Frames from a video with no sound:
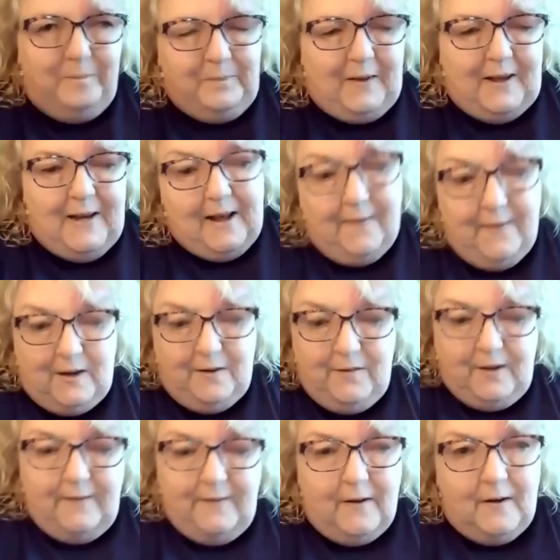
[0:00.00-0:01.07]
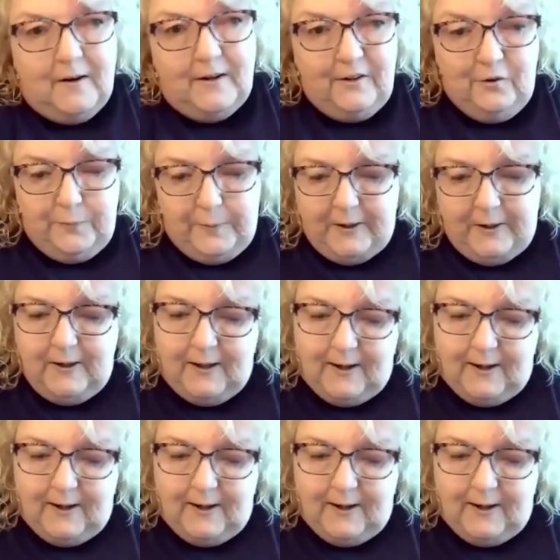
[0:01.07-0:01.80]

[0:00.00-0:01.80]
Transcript: and now that I've done the hardest part,